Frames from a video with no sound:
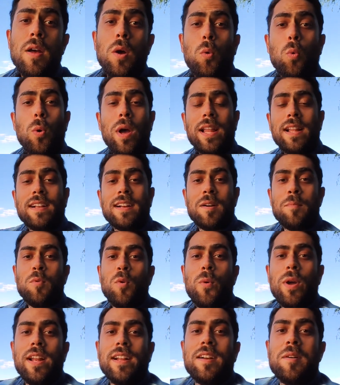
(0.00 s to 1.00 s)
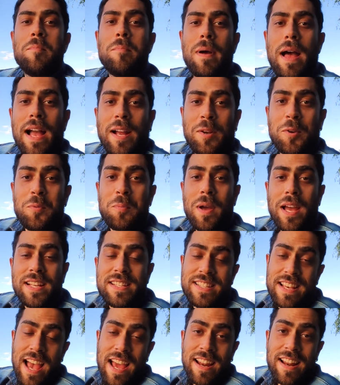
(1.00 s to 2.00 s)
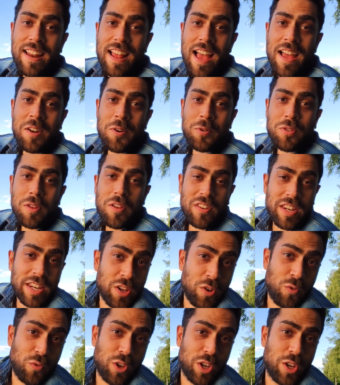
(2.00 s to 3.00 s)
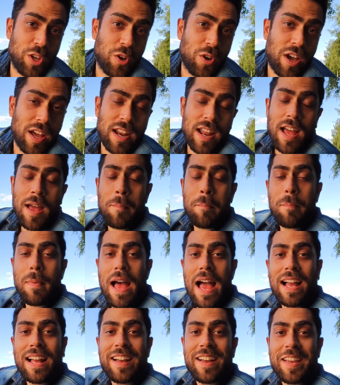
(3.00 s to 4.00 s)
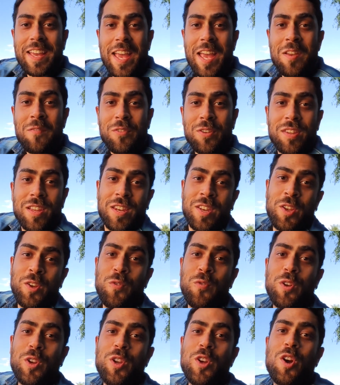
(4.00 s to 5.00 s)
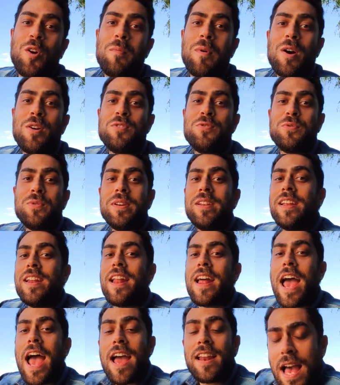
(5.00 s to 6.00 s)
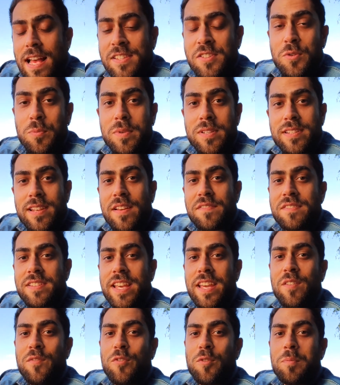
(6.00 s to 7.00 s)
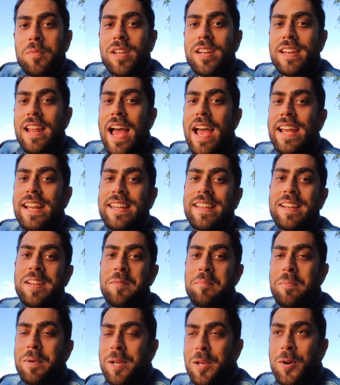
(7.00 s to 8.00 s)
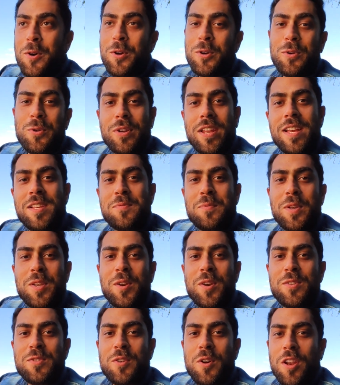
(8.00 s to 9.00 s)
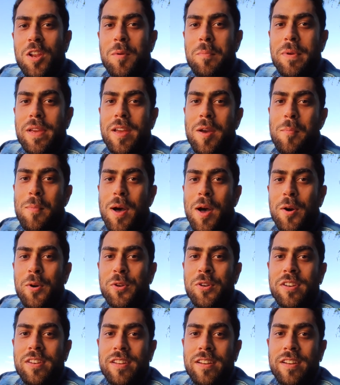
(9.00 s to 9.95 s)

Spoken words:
Welcome back to my channel and to the new video, and I'm back again with a new video about Sweden. And as you must have seen from the title below, today's video is gonna be about